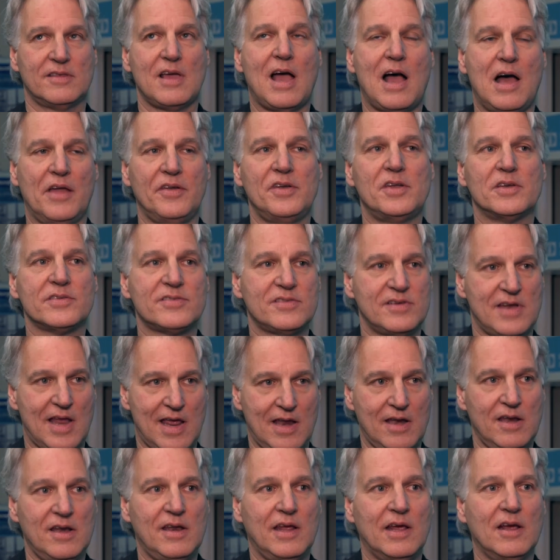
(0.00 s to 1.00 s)
the
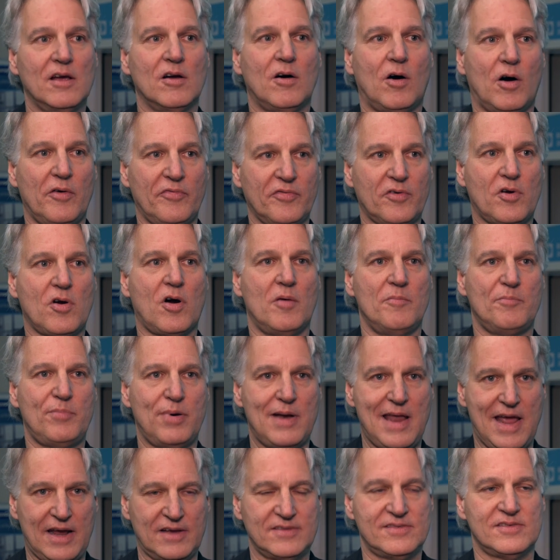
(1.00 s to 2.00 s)
understanding of
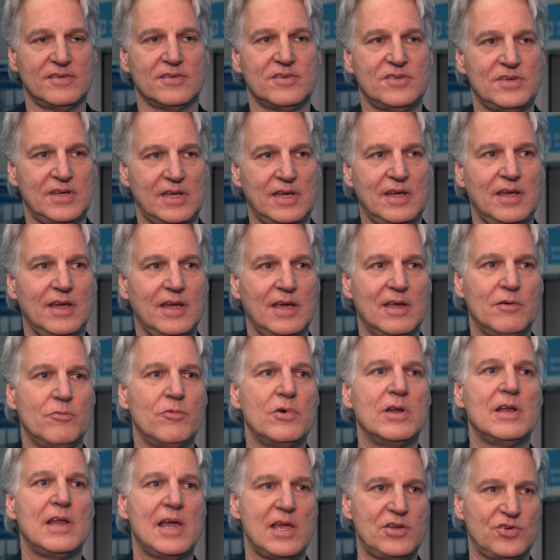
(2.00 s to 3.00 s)
complexity in
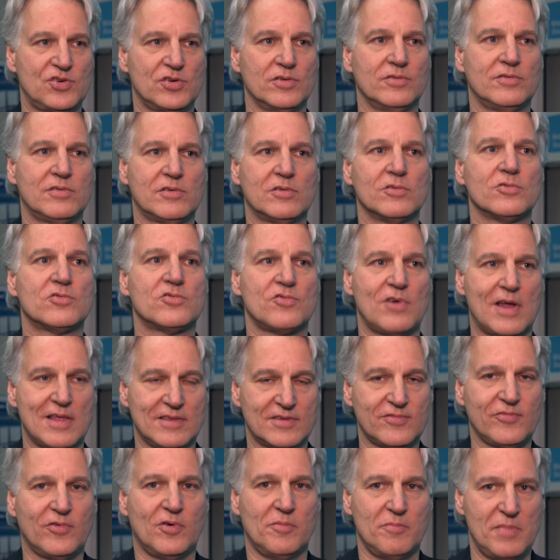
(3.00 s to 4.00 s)
relations to
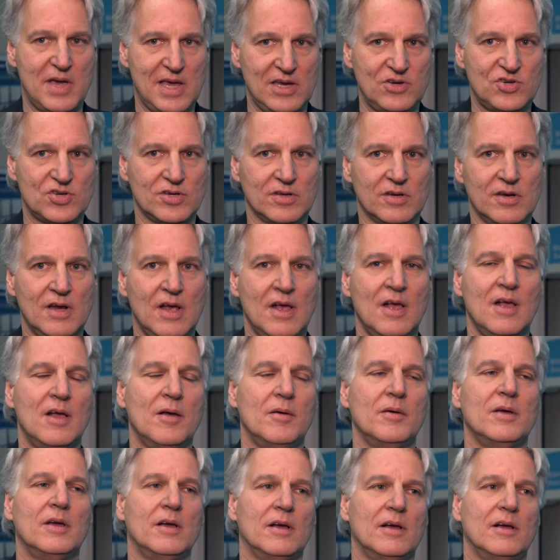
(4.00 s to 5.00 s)
transformation.
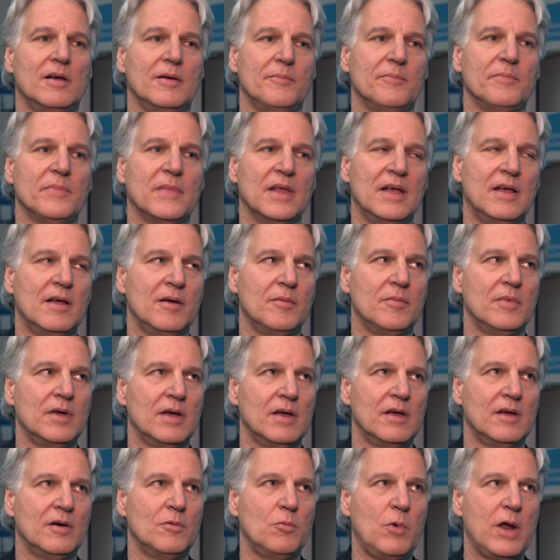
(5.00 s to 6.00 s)

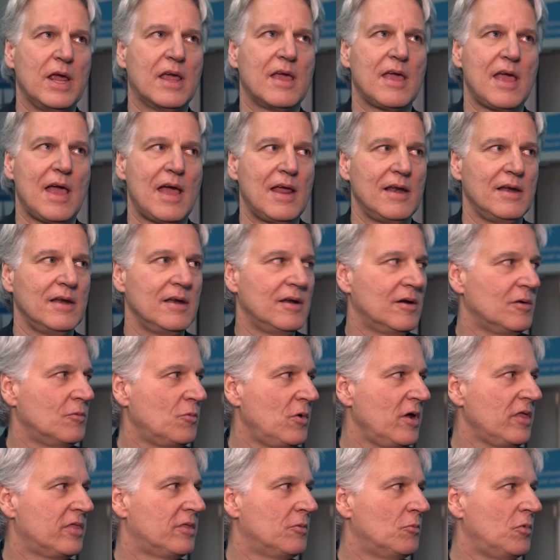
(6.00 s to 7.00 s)

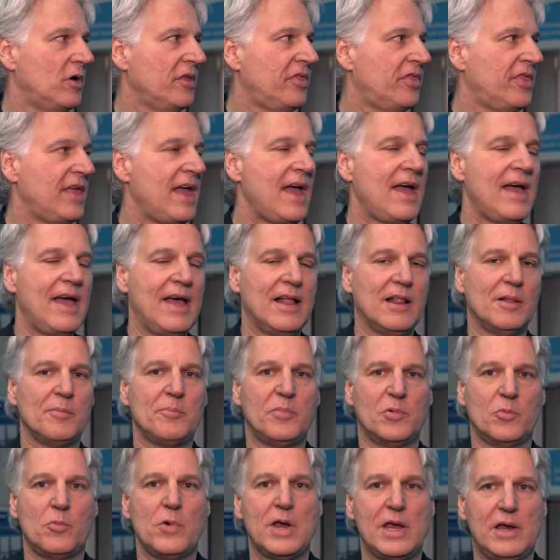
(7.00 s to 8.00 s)
With their
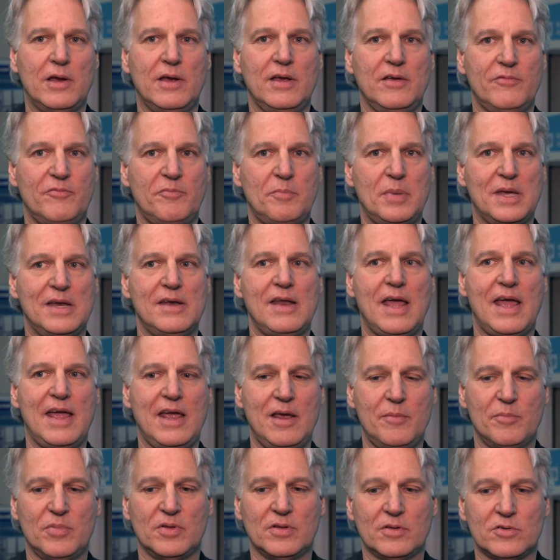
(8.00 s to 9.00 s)
help, we've been
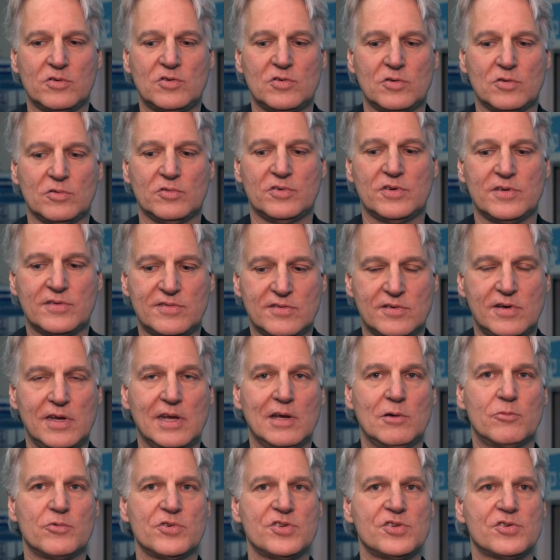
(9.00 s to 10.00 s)
able to
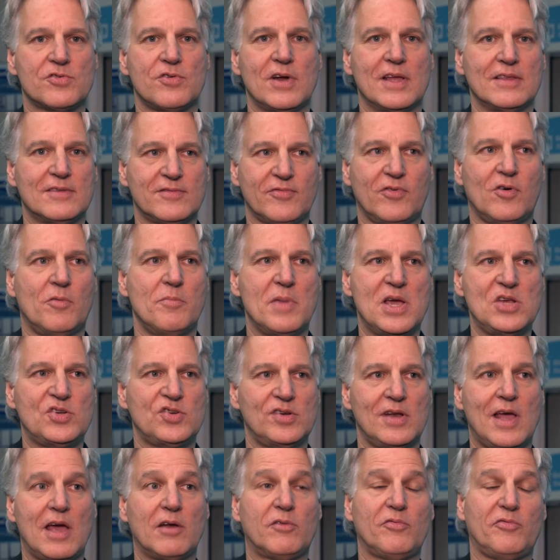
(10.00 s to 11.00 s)
distinguish
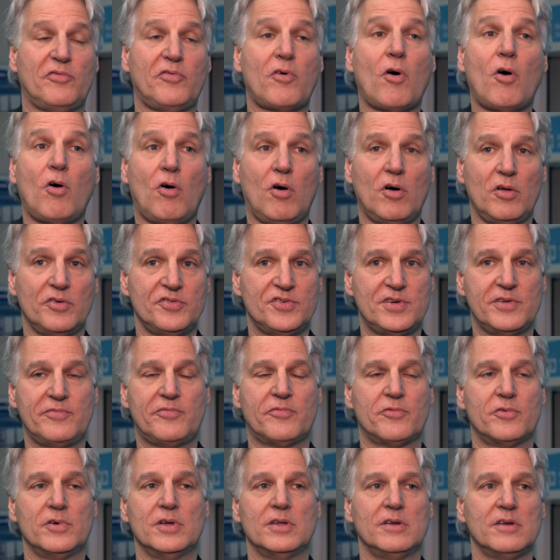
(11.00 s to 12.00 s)
transformation at four
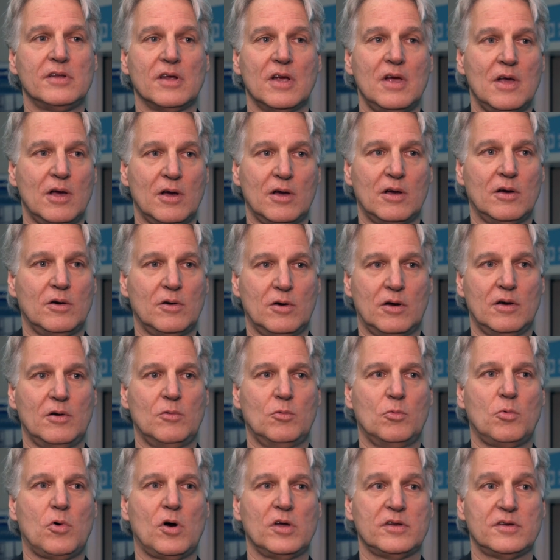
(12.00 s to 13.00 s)
different
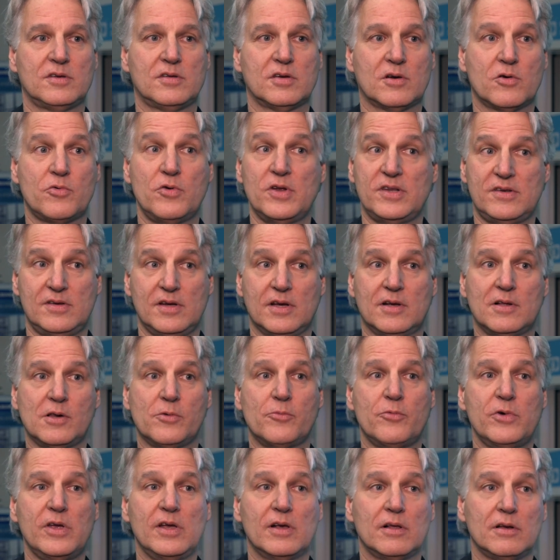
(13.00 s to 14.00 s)
what critical
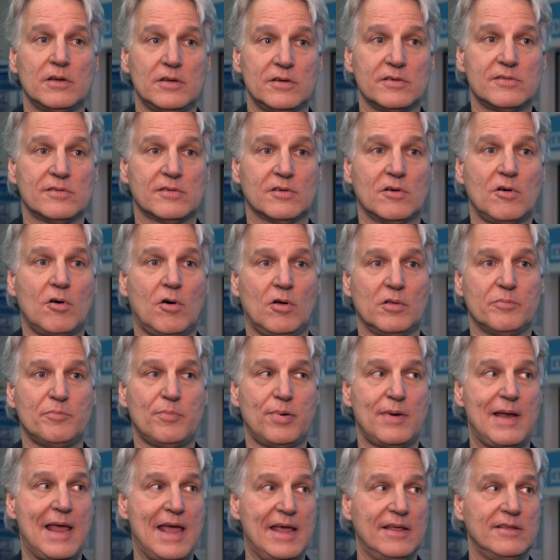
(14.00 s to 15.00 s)
realists call
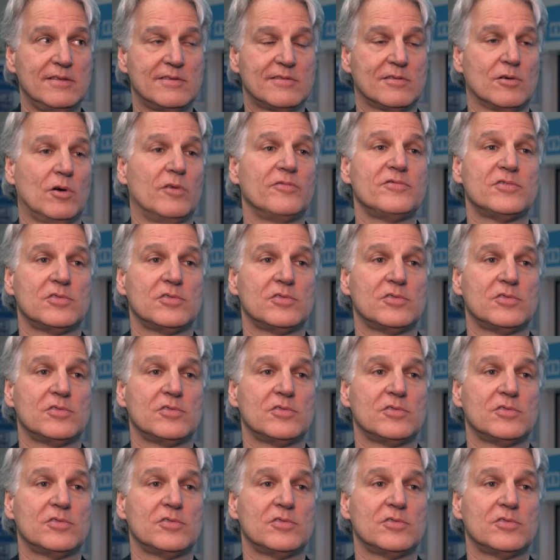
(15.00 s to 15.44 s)
planes of